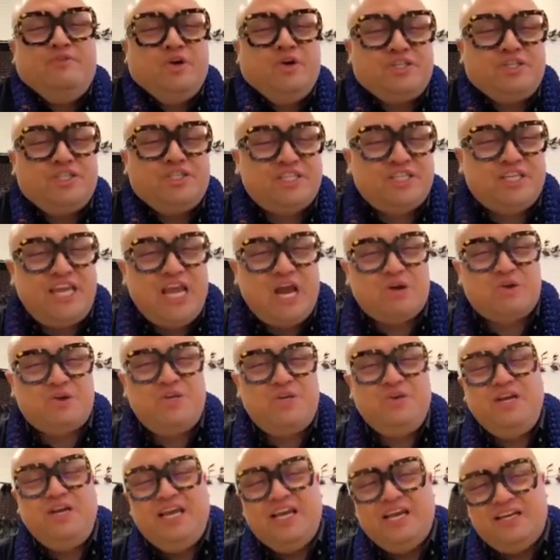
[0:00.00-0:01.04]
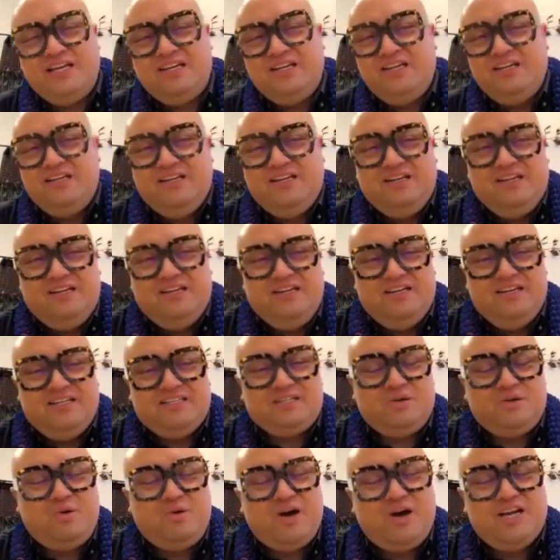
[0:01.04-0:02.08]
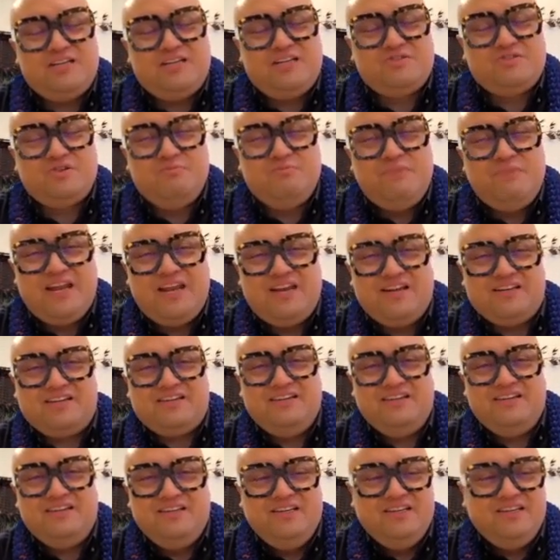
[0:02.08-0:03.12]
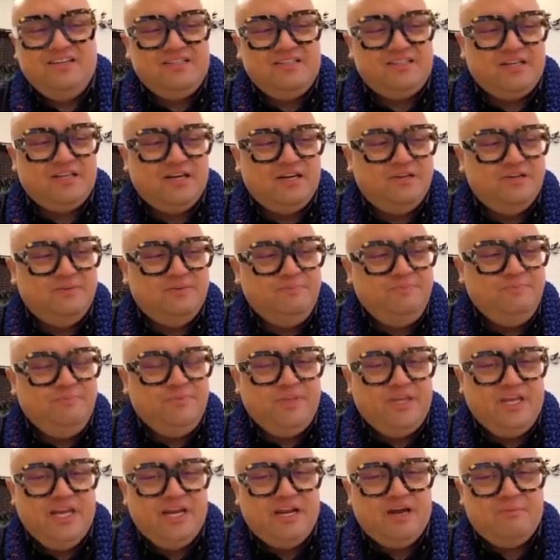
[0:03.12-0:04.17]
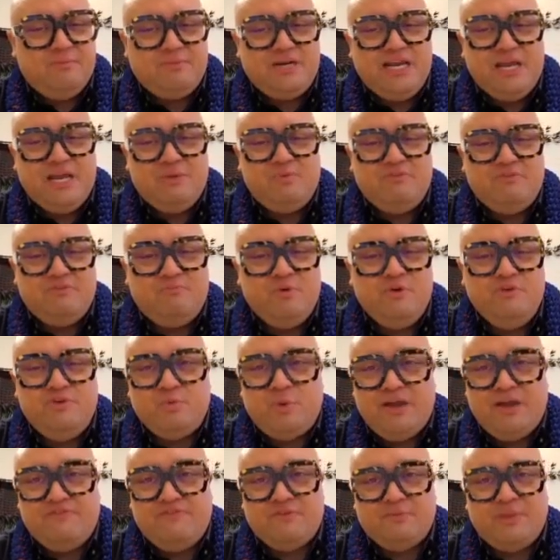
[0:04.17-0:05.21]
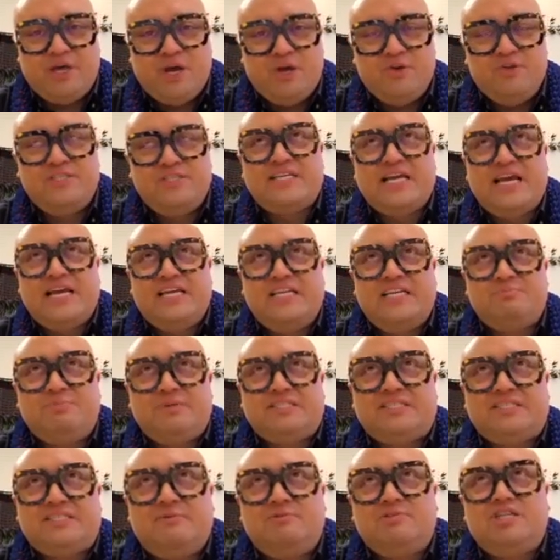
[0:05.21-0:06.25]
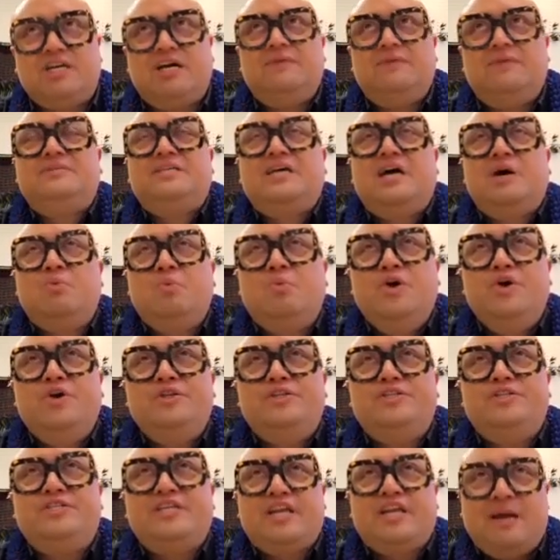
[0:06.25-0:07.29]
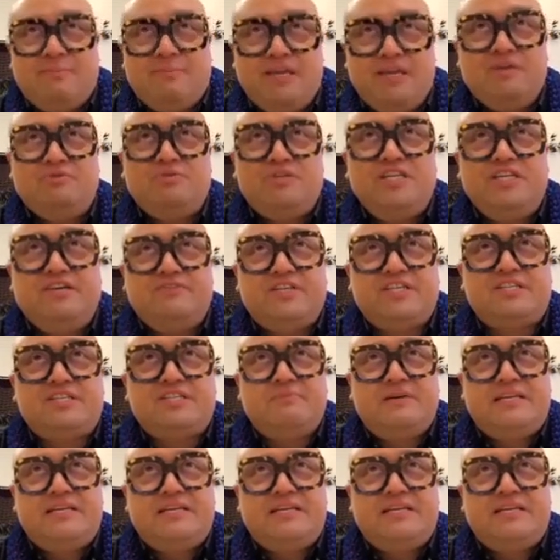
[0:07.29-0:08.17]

when you've got dyscalculia, it's quite traumatic. So, I'm glad we've moved away from those days, but sometimes our words, and I'm guilty of